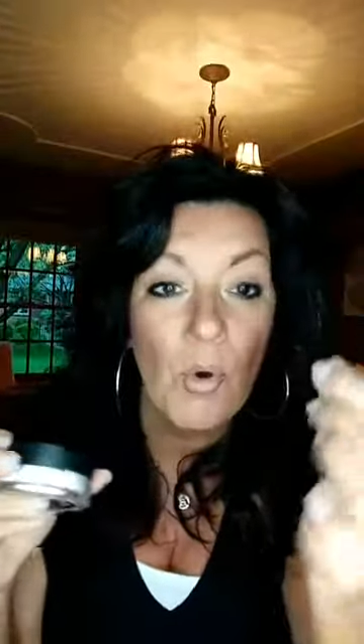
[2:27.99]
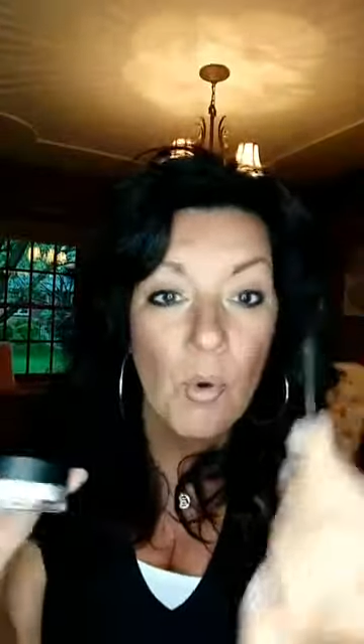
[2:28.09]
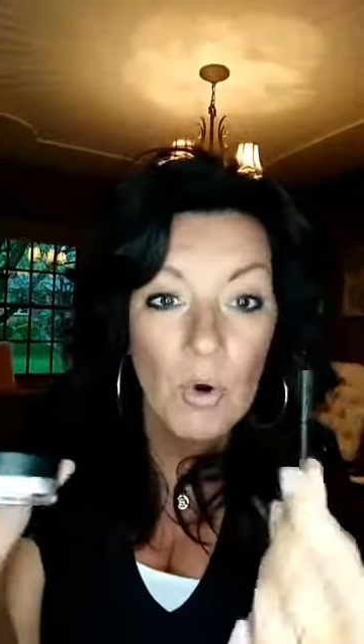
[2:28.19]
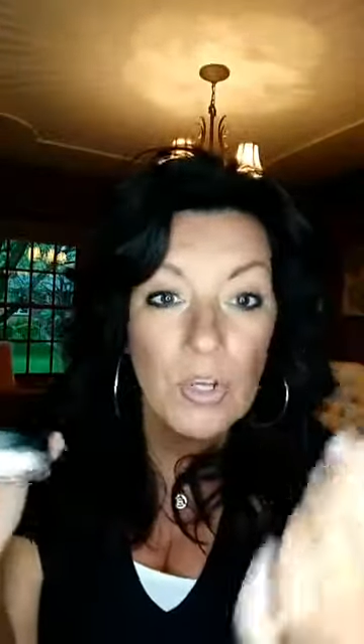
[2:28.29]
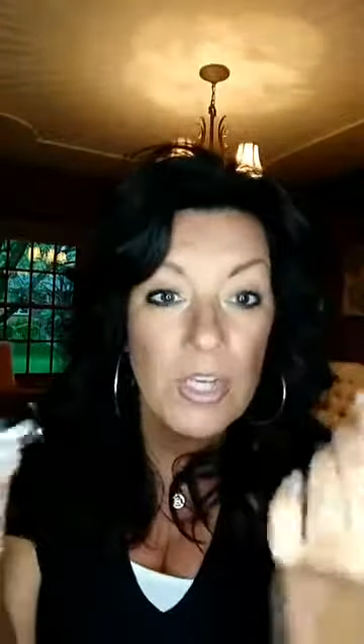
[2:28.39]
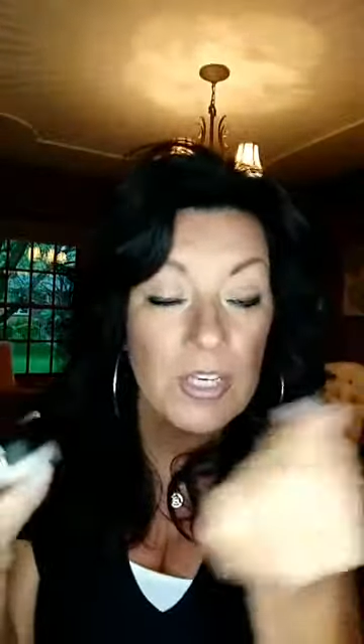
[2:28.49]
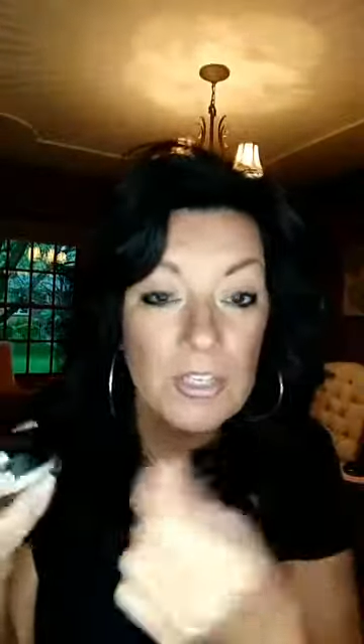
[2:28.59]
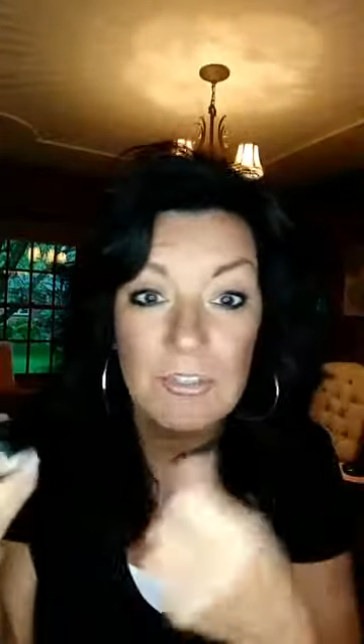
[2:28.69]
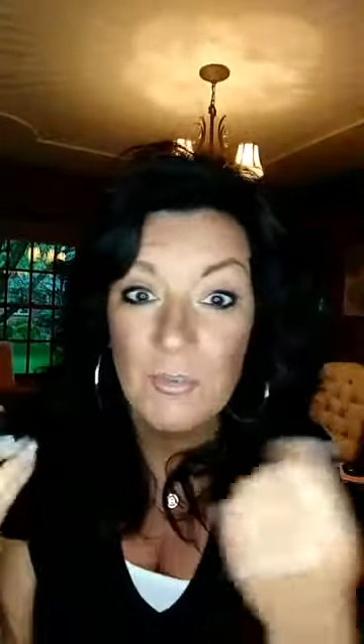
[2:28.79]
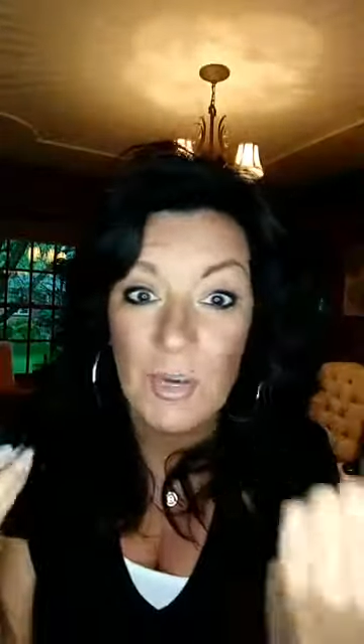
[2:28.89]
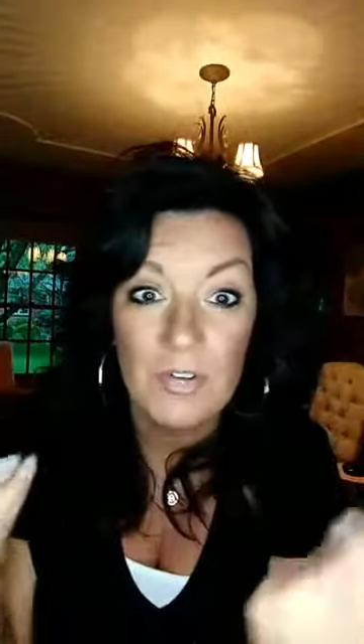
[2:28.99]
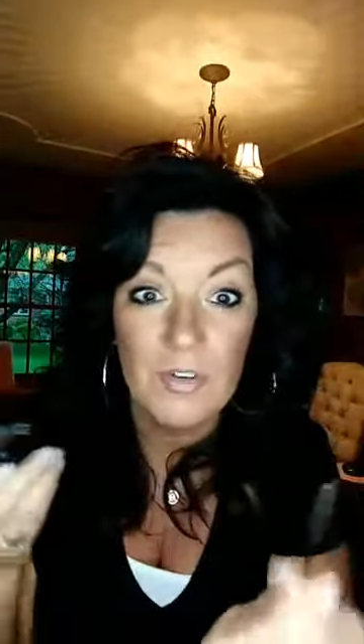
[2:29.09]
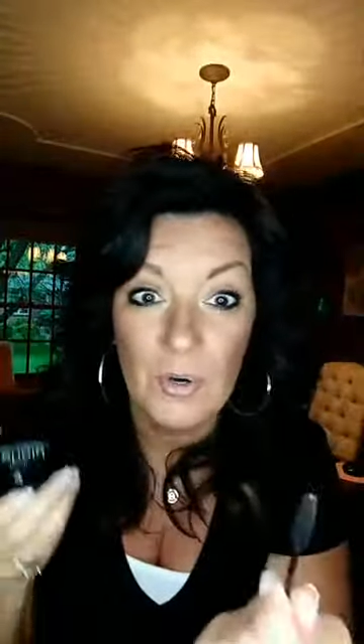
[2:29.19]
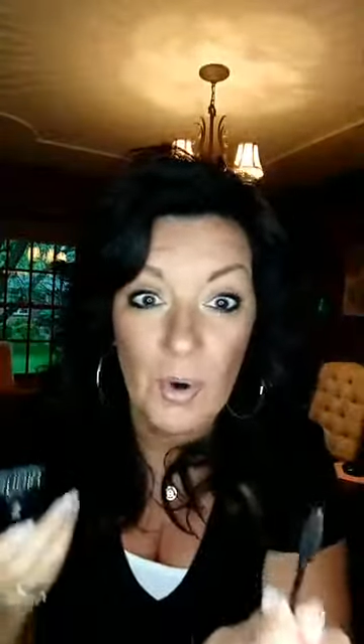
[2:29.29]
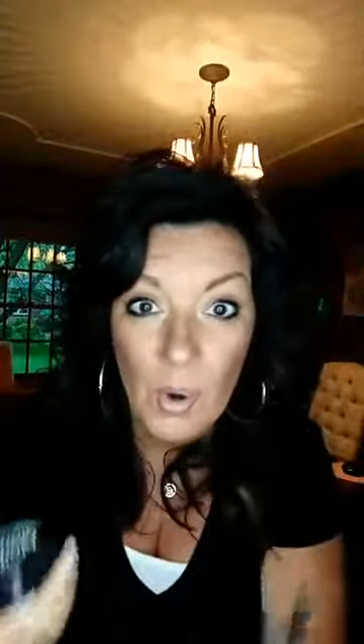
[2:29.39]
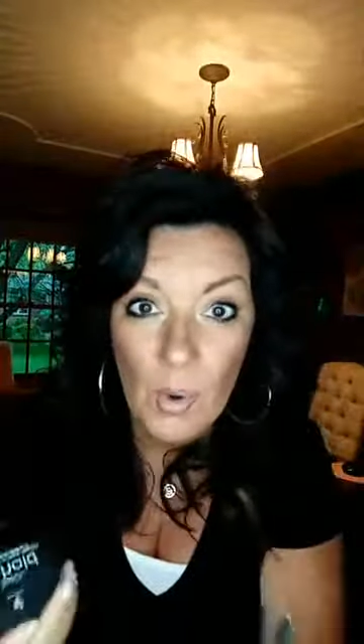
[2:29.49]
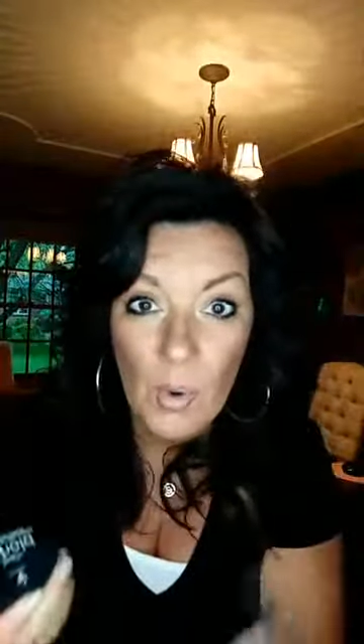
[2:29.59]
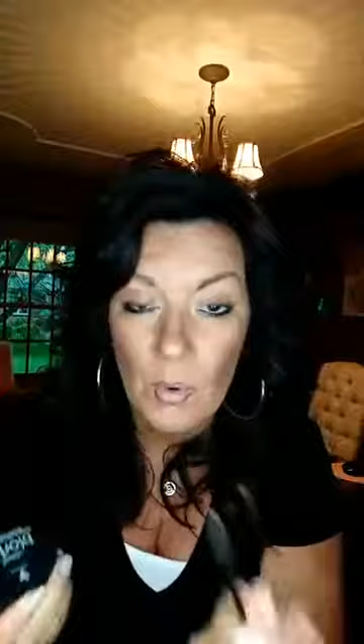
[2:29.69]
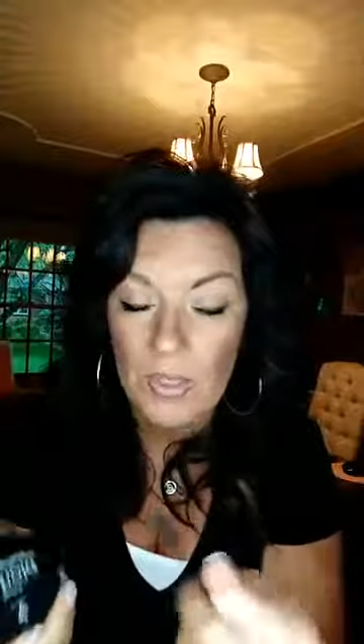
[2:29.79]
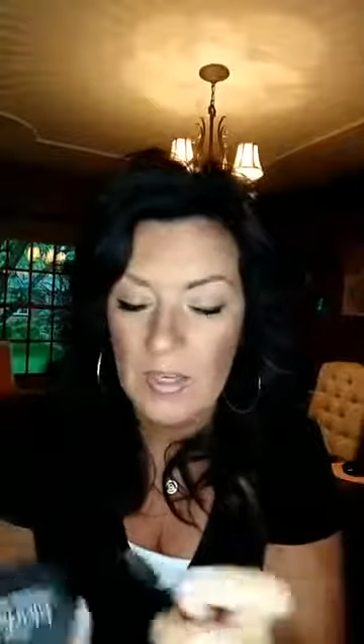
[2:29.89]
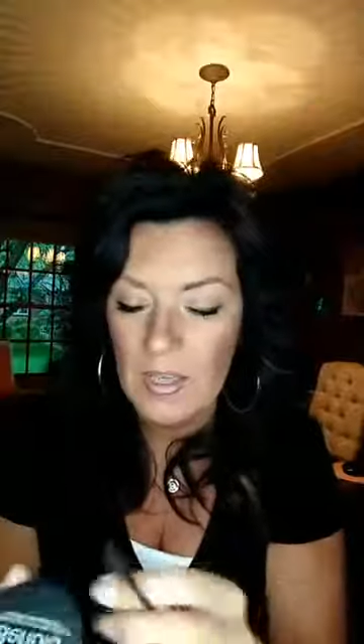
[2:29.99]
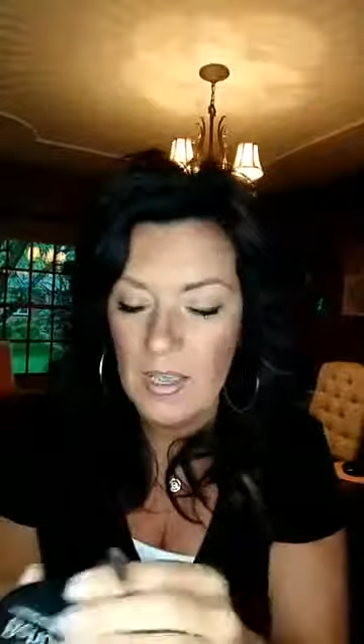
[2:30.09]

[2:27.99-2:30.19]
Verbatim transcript: or you can use one of your mm -hmm. old